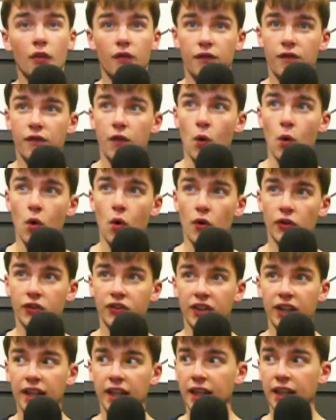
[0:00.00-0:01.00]

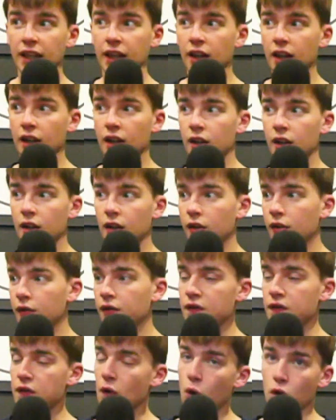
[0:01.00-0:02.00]

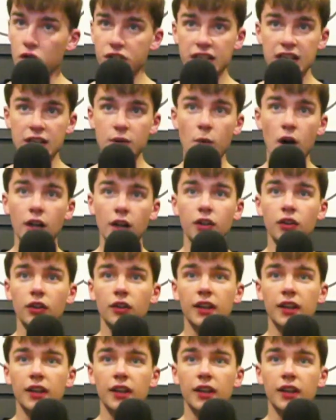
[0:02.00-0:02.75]
41